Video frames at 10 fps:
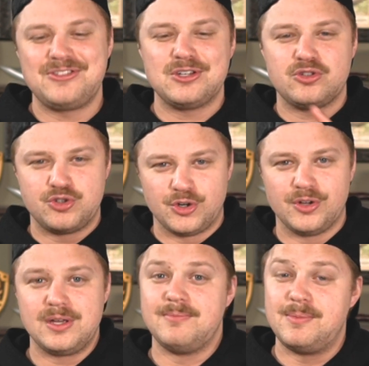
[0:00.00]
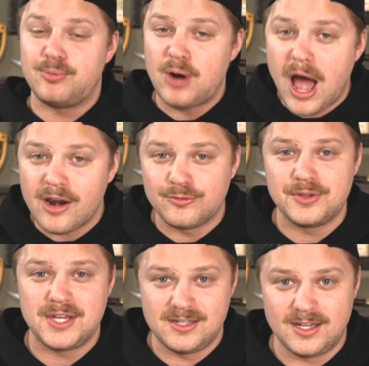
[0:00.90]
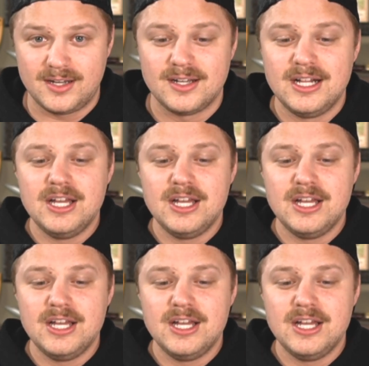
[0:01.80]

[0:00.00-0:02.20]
this journal and be proud of what they did.